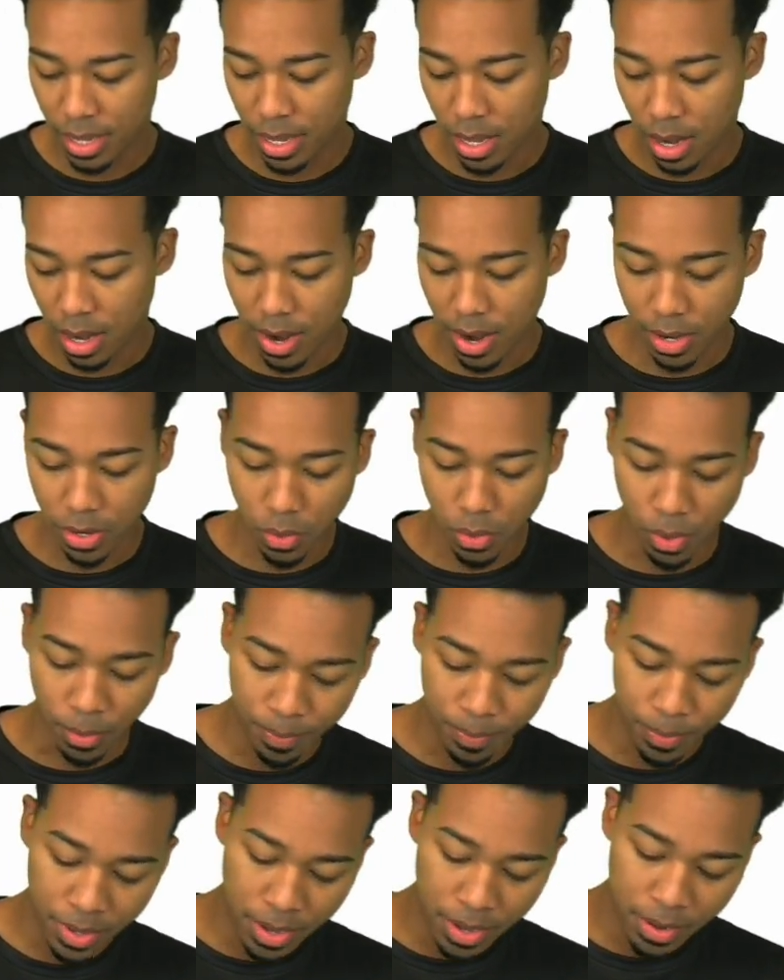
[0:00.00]
All right,
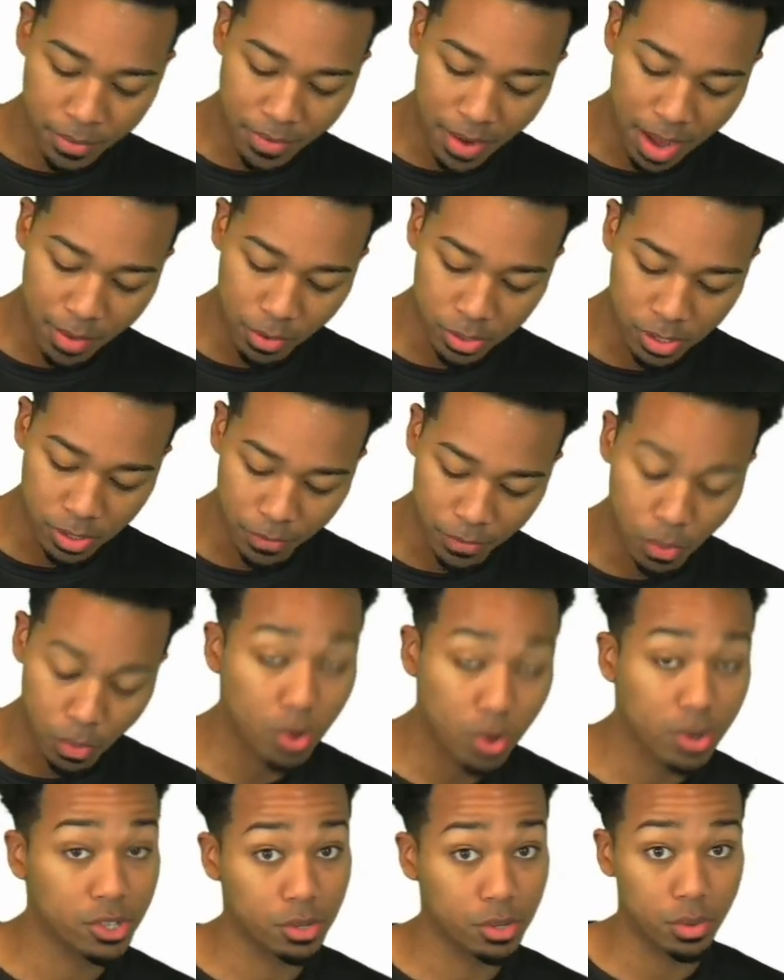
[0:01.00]
cool. 5 goes into 4
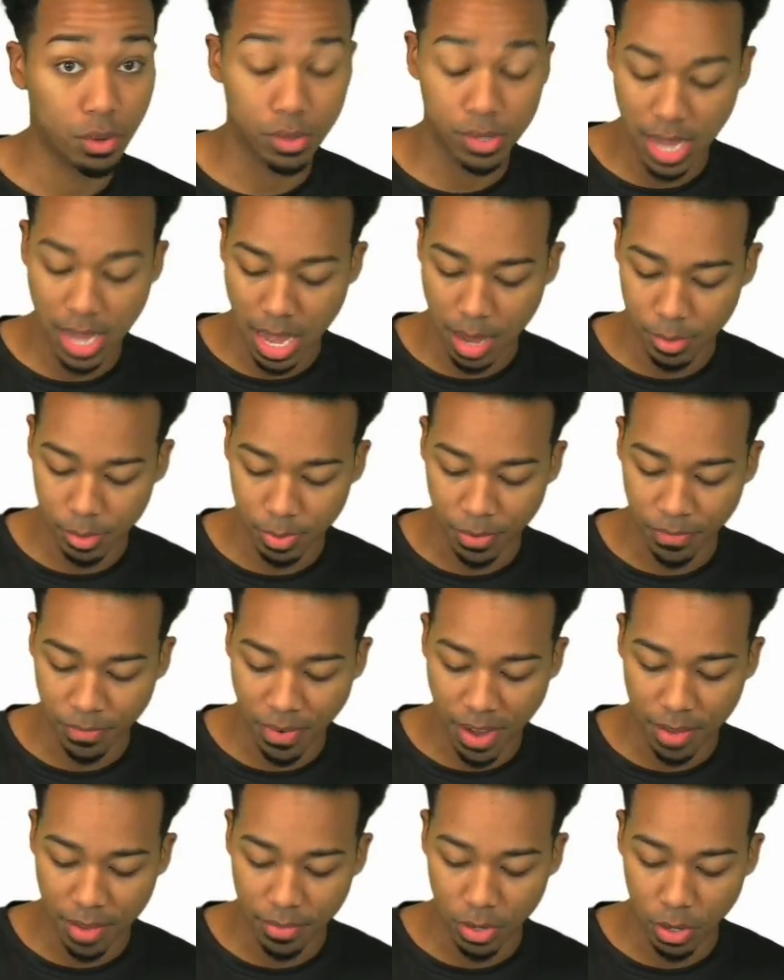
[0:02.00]
0 times, but
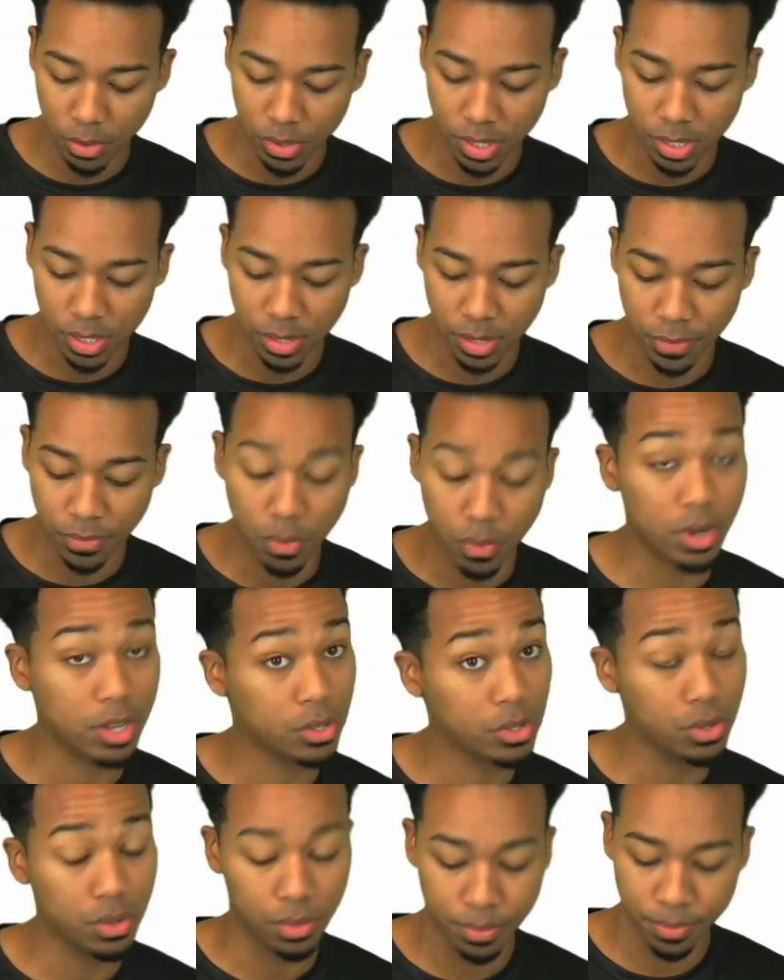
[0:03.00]
5 goes into
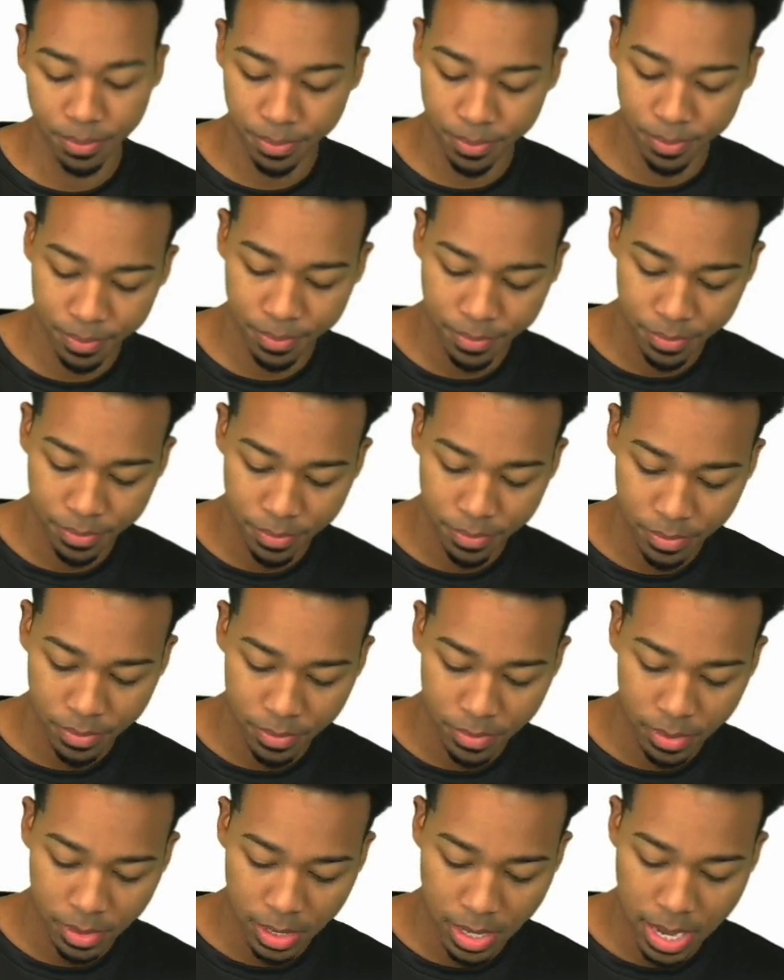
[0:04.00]
42
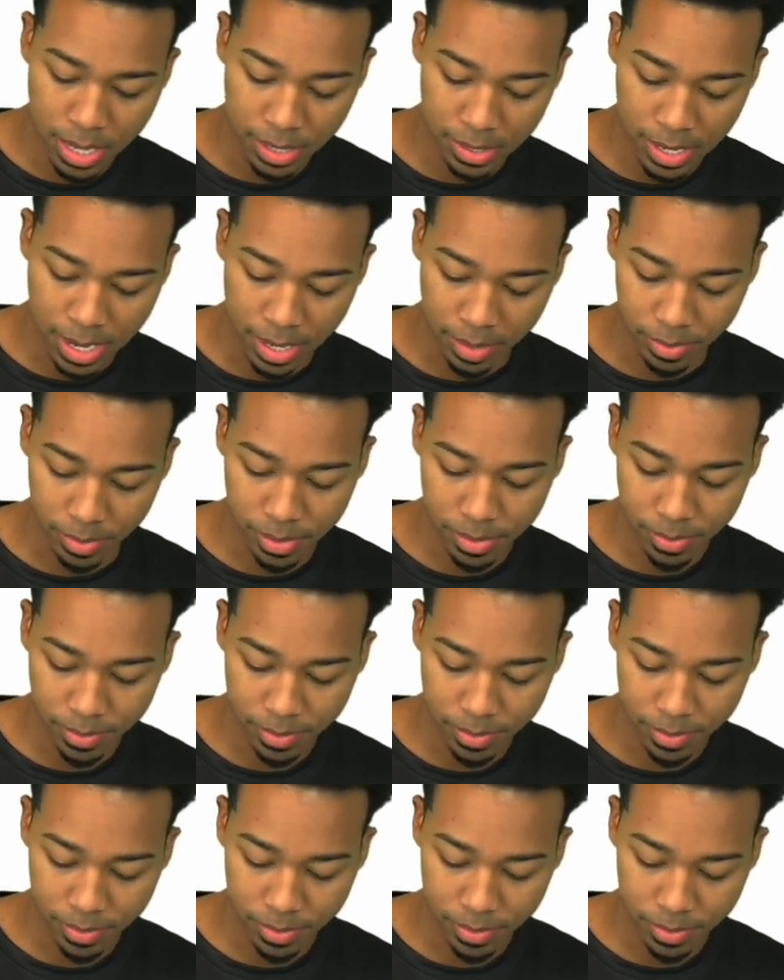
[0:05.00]
8 times.